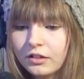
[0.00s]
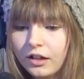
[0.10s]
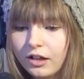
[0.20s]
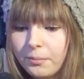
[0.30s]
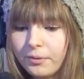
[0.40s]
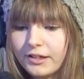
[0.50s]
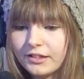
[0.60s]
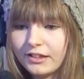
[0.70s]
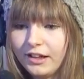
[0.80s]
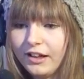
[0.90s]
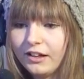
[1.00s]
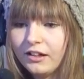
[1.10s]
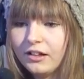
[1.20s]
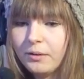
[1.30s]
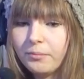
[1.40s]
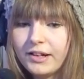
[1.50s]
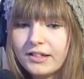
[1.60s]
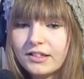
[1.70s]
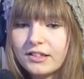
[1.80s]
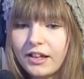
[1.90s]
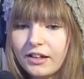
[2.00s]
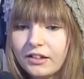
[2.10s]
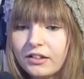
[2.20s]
I got poisoned again. Praise the sun.